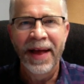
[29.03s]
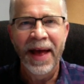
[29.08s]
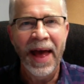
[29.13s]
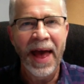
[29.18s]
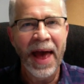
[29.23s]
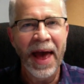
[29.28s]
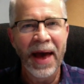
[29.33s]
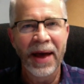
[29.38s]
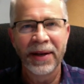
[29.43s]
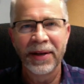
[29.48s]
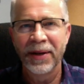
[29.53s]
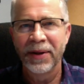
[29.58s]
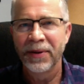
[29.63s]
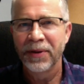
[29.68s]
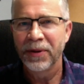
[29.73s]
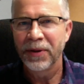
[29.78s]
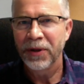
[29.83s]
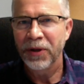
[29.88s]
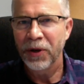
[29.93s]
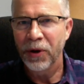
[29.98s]
and
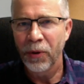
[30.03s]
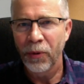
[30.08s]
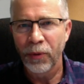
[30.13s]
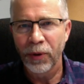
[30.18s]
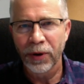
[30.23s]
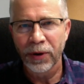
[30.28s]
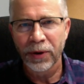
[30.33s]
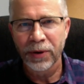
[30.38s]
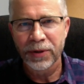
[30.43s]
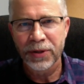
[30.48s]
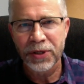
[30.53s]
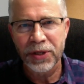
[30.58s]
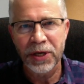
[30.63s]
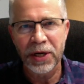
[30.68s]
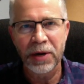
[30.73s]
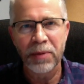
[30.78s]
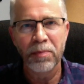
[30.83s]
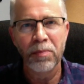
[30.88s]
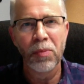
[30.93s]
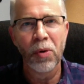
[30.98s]
you know, we're
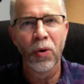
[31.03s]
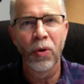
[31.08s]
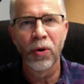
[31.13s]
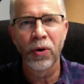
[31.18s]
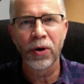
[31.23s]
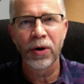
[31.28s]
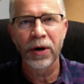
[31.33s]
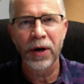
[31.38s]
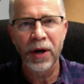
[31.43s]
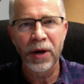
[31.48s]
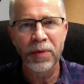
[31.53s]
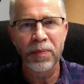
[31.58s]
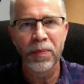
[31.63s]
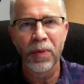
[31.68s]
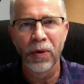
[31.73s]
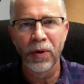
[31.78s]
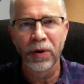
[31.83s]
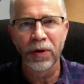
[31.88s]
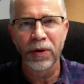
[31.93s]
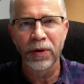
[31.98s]
seeing more and
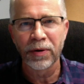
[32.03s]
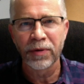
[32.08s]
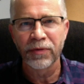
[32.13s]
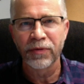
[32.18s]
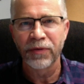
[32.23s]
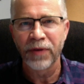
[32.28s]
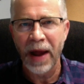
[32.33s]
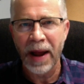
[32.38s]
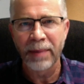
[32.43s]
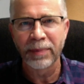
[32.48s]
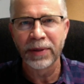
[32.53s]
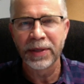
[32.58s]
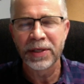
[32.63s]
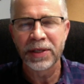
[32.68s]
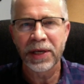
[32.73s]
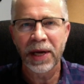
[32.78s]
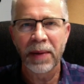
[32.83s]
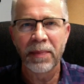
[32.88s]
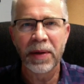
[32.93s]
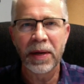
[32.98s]
more families
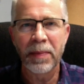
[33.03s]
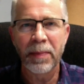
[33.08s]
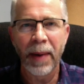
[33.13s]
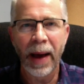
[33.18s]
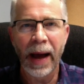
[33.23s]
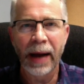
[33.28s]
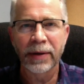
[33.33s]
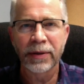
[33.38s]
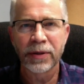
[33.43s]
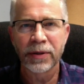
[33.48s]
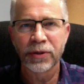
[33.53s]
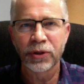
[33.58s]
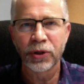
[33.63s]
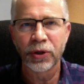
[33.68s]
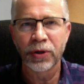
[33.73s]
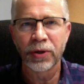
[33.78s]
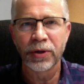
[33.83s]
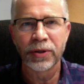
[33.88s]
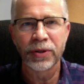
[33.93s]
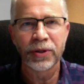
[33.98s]
coming back to
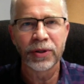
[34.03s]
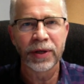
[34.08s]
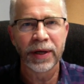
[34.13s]
church.